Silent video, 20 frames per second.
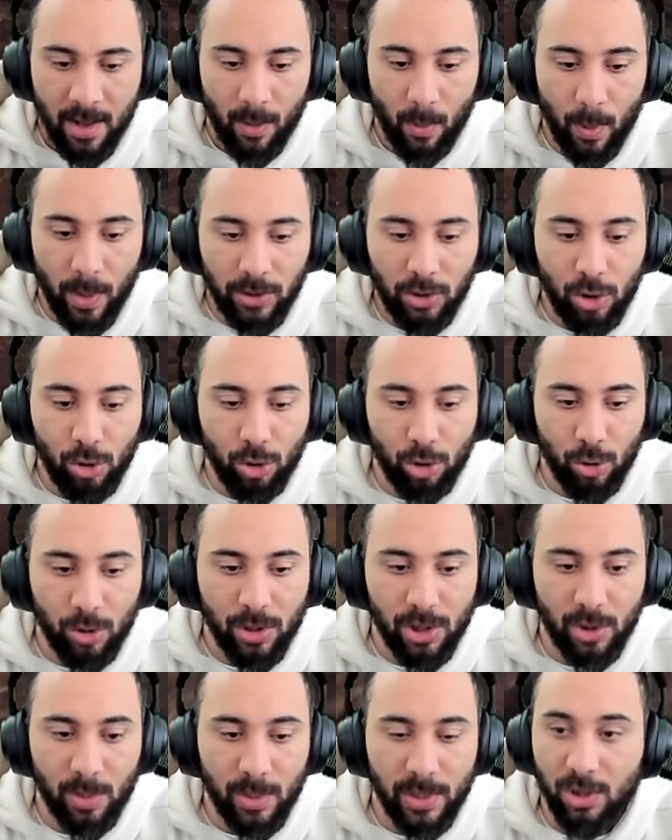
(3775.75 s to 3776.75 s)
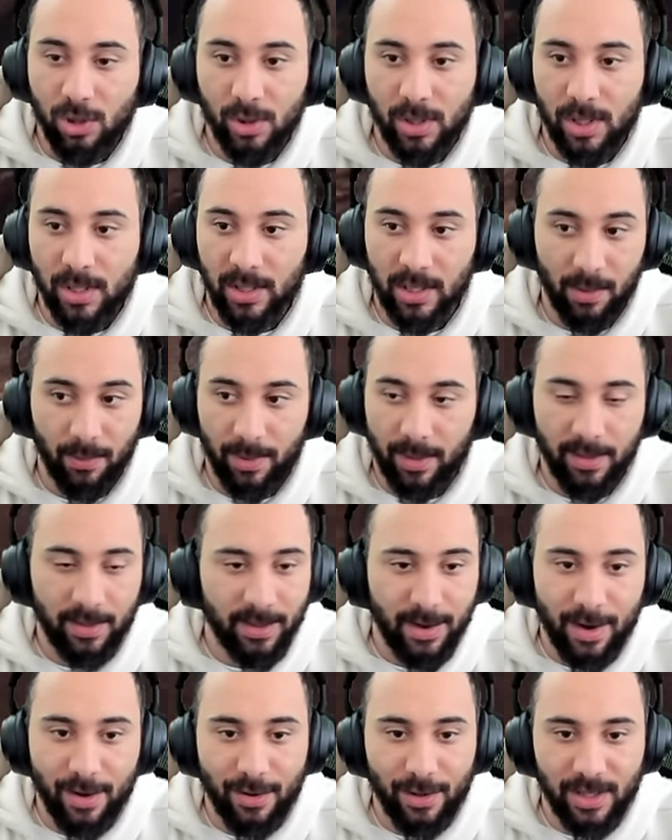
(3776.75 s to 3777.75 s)
Once you do the switch, you can get rid of the
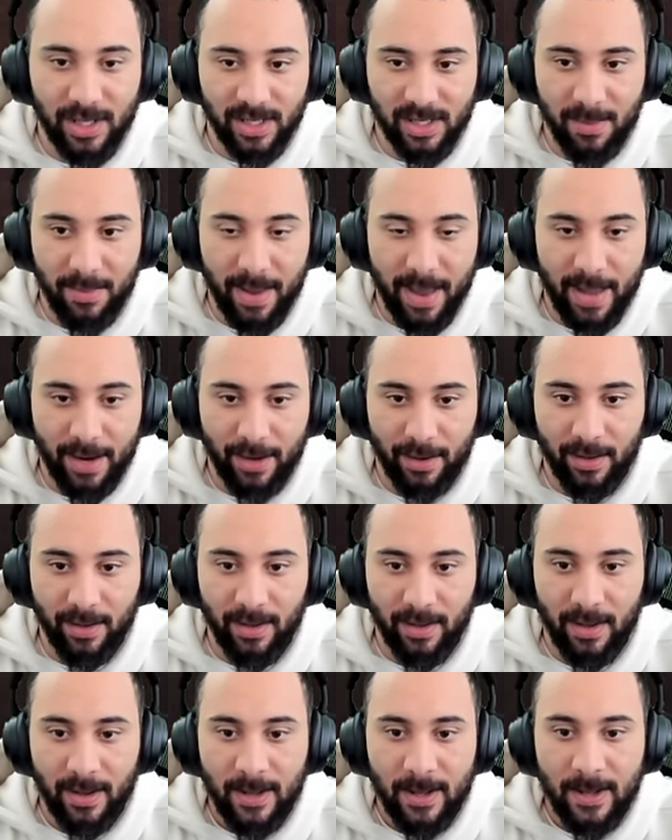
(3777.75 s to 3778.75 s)
gardener. It doesn't matter.